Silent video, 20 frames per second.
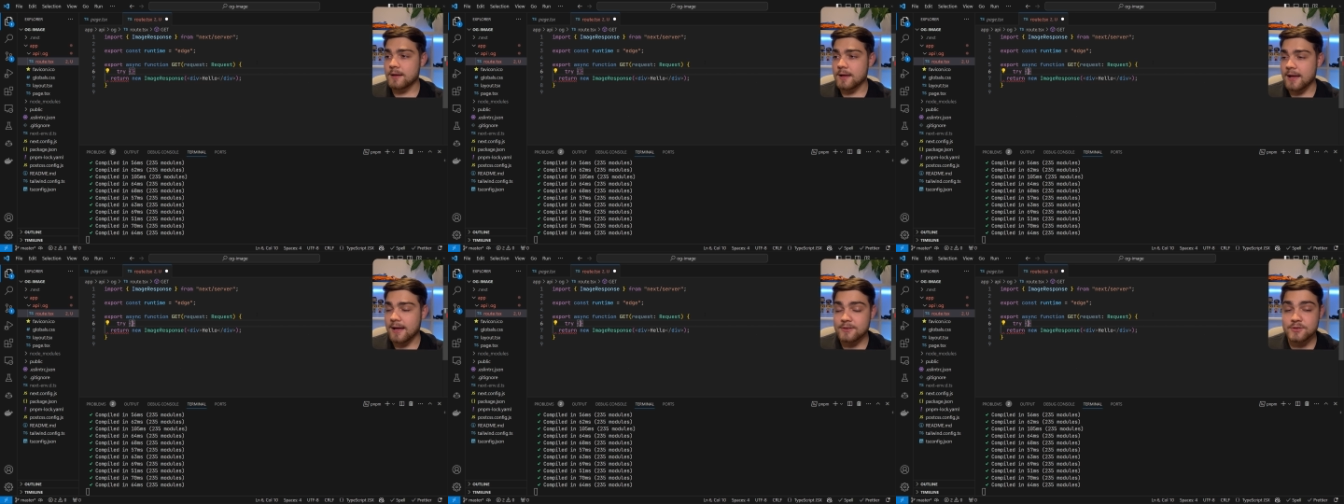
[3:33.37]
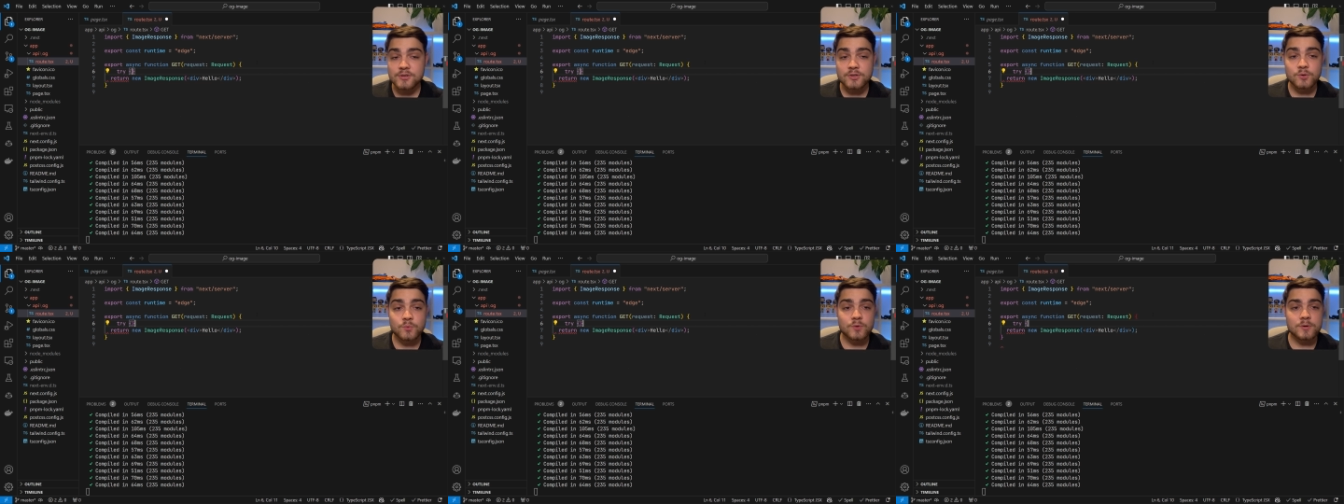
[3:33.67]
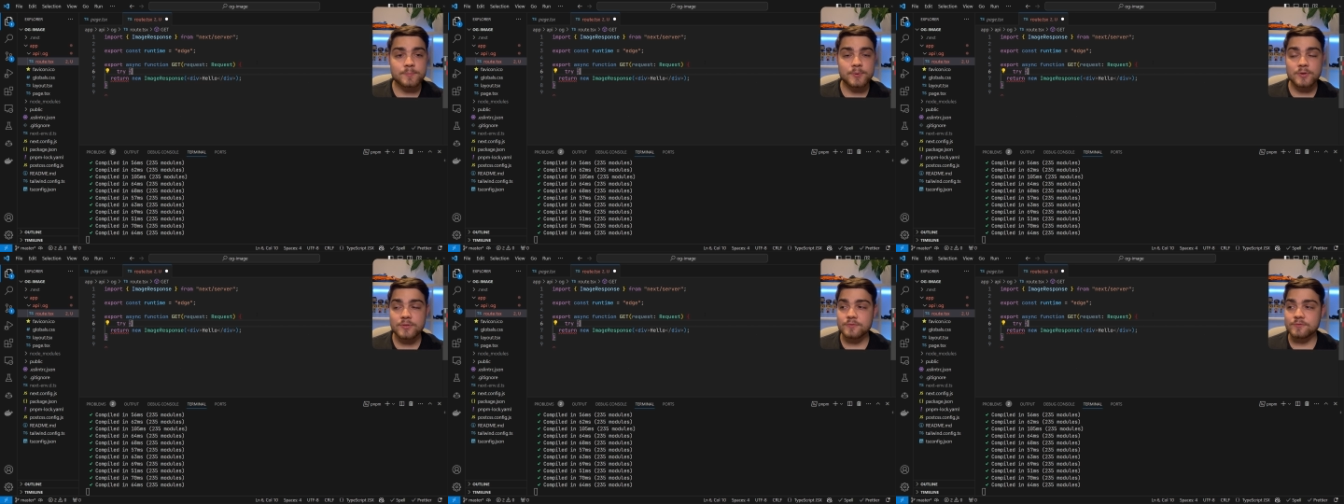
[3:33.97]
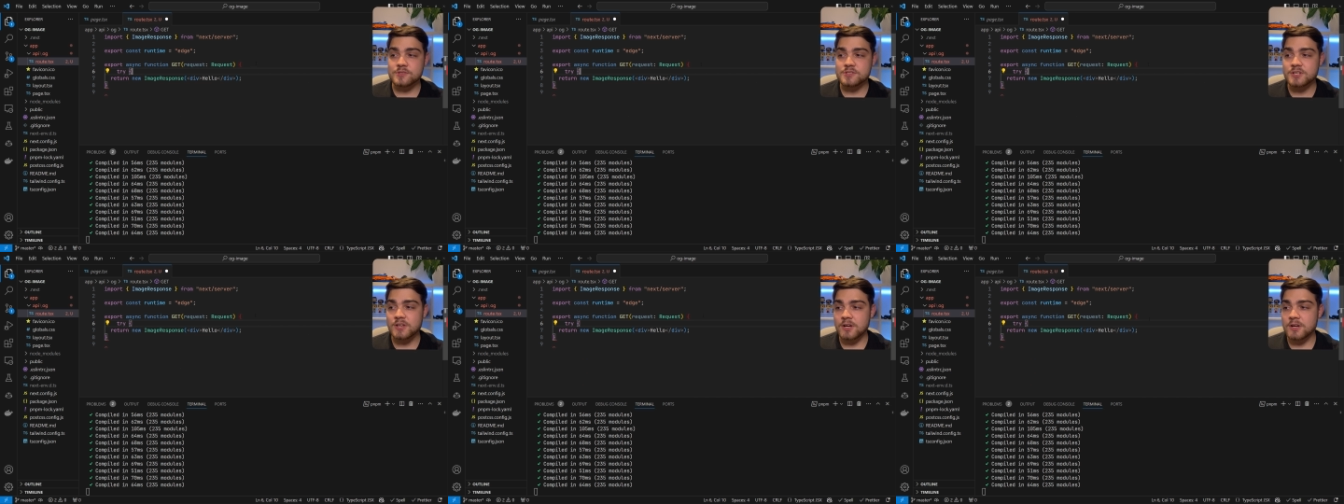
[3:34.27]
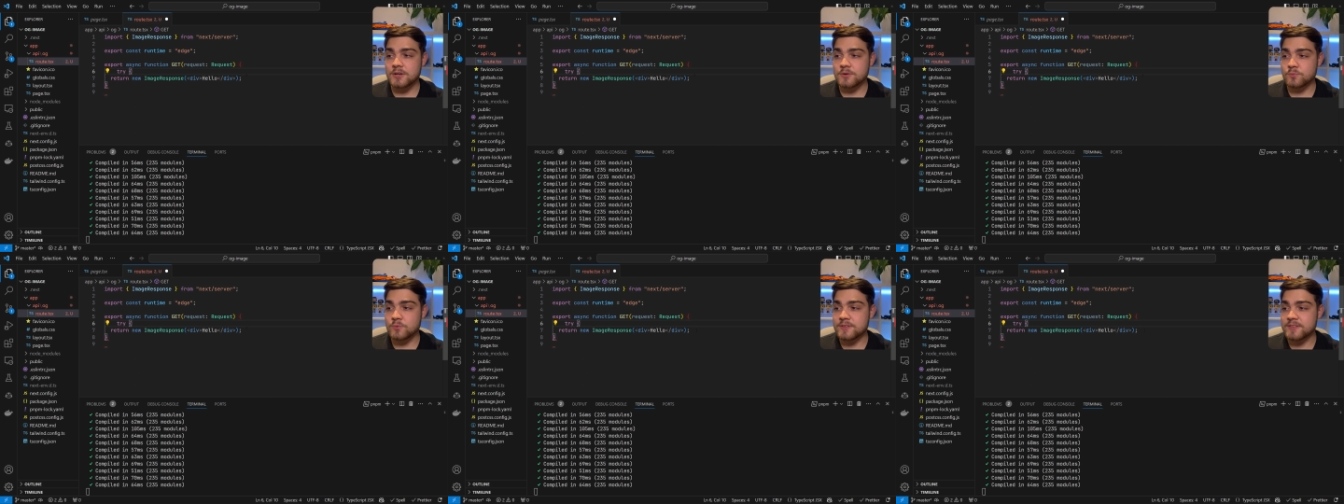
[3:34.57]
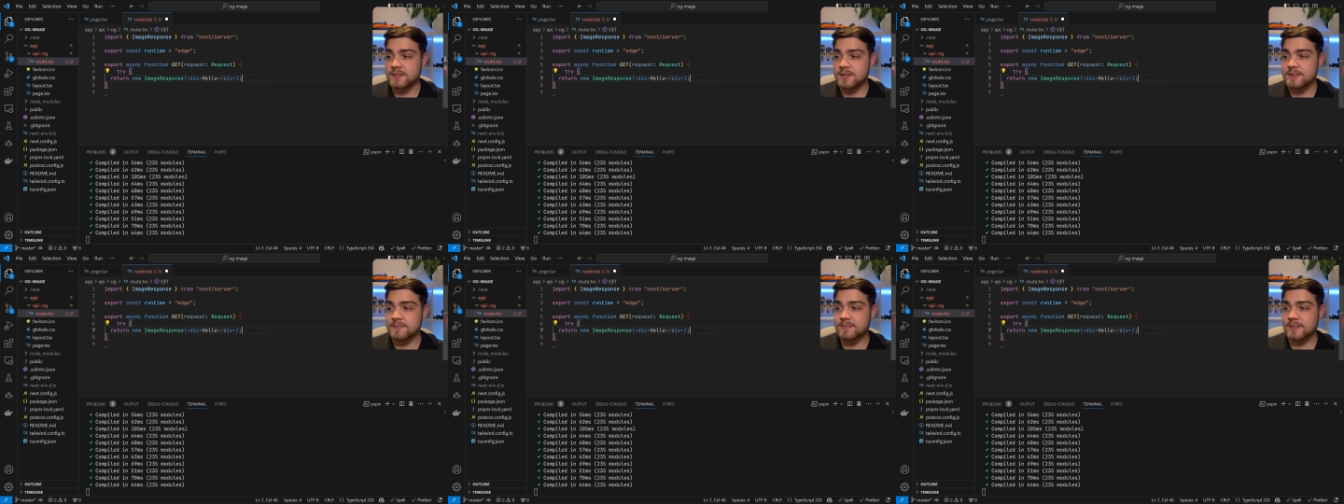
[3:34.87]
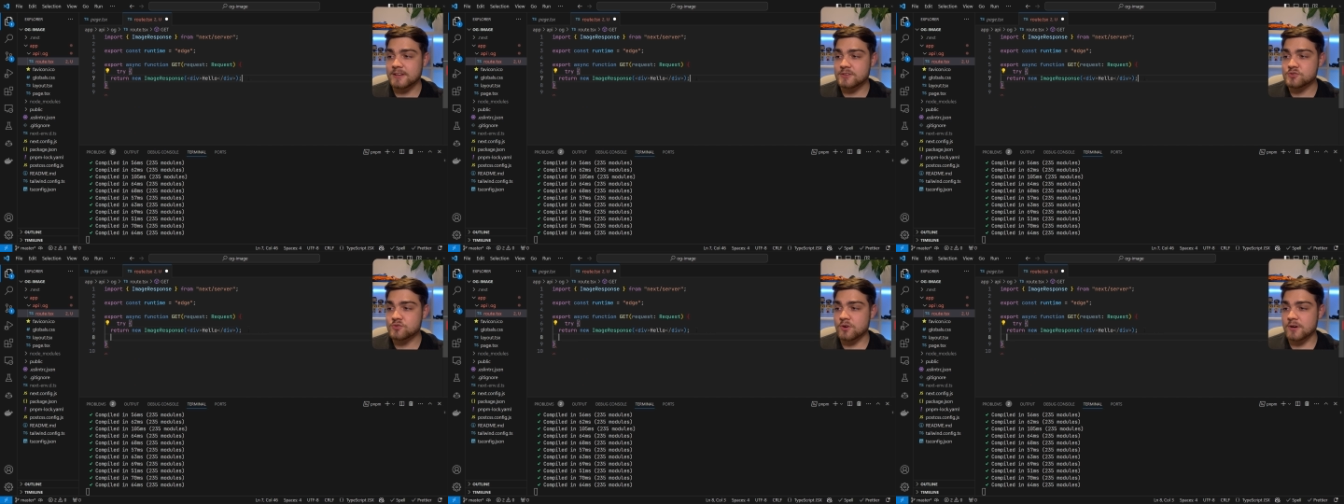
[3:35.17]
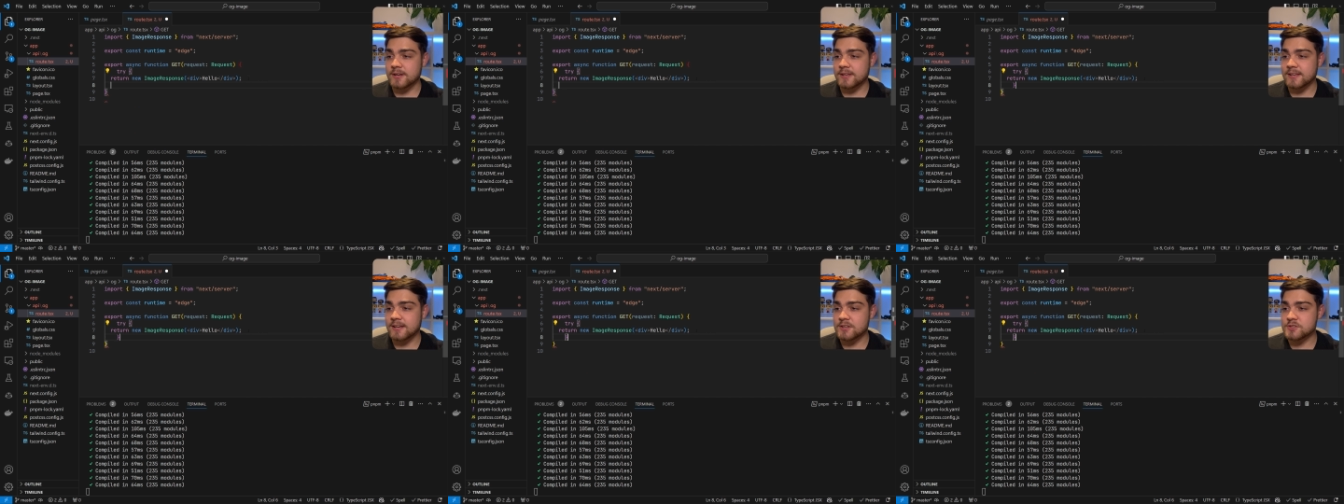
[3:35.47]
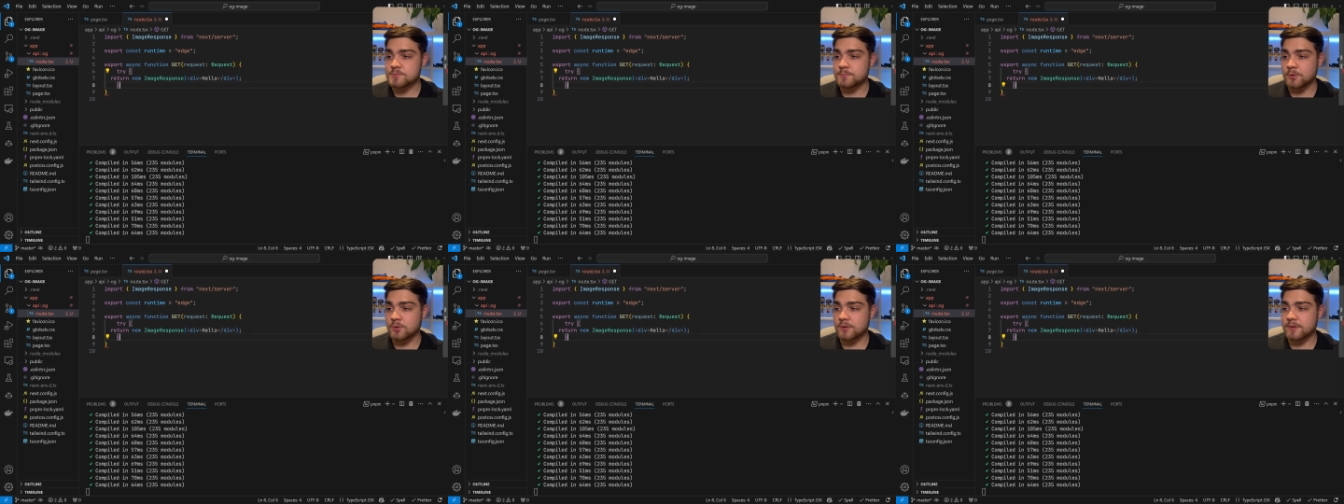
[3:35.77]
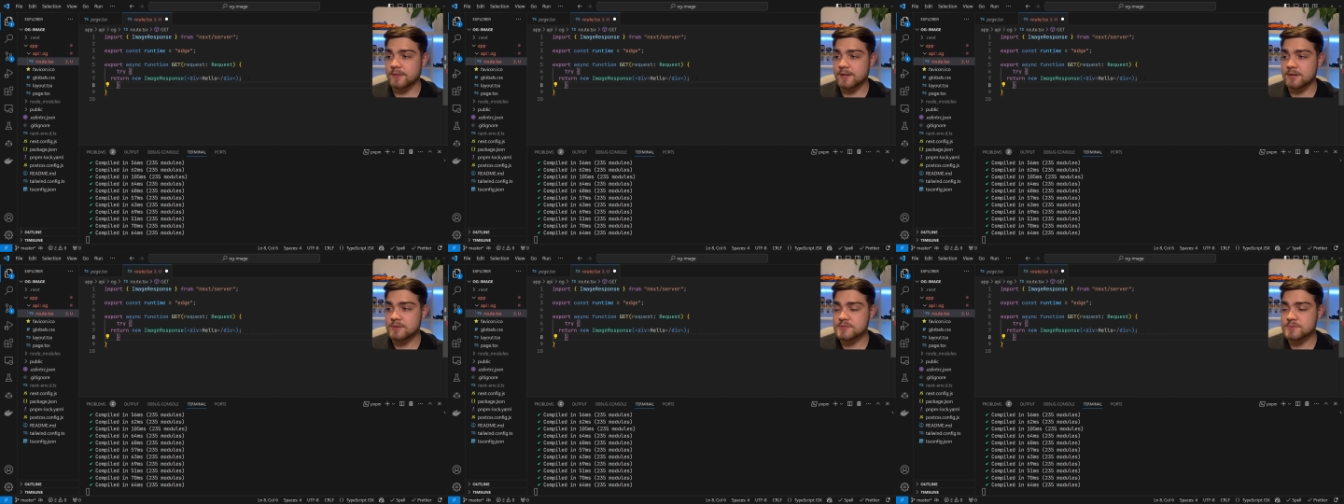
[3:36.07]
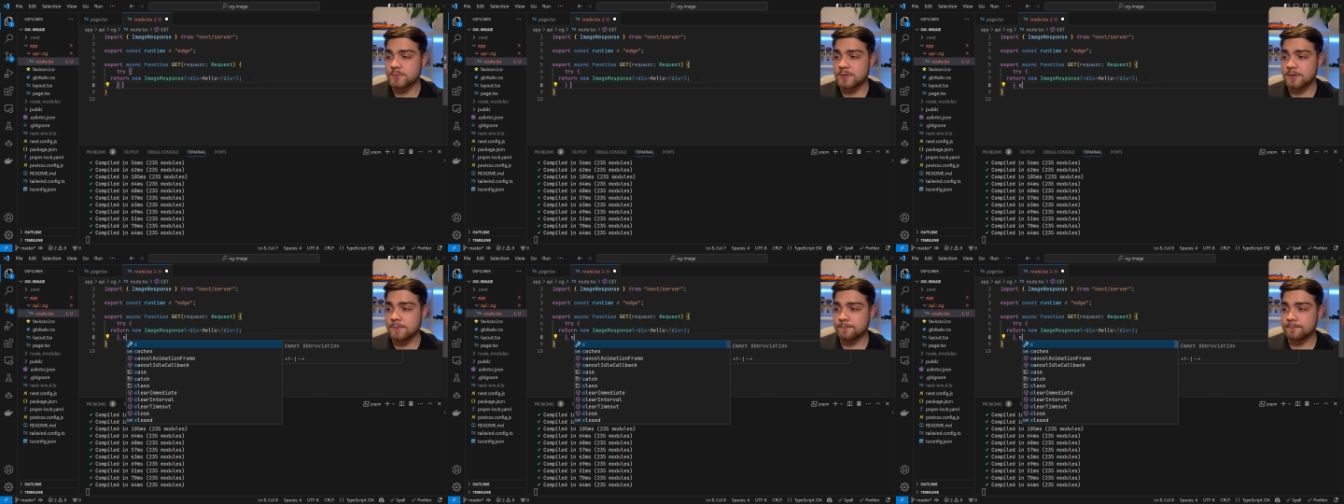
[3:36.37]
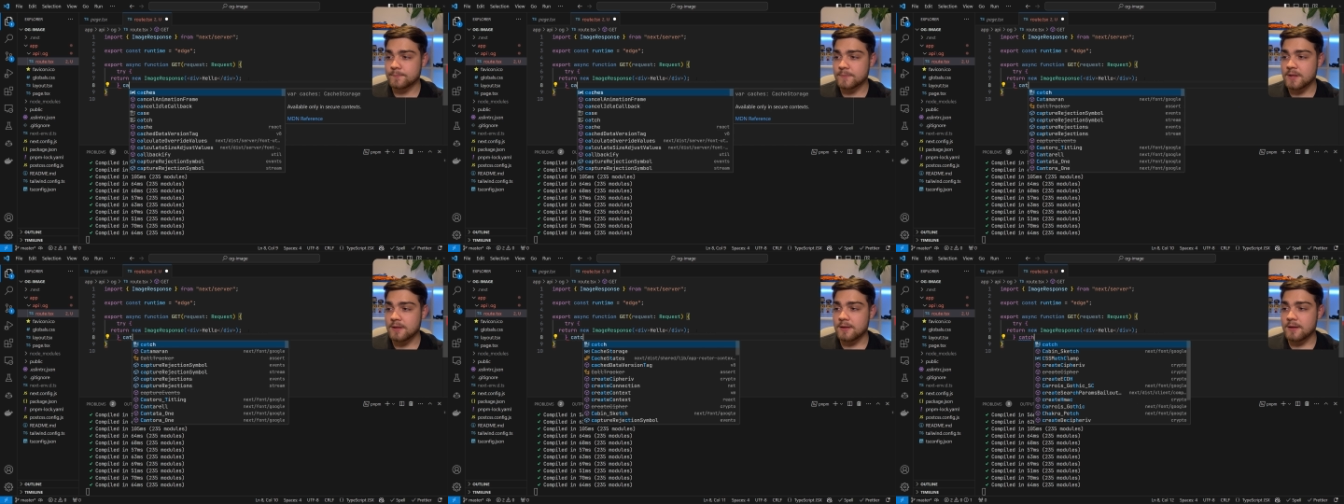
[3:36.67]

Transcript: and you're gonna to wanna put the return within that try catch block there as well.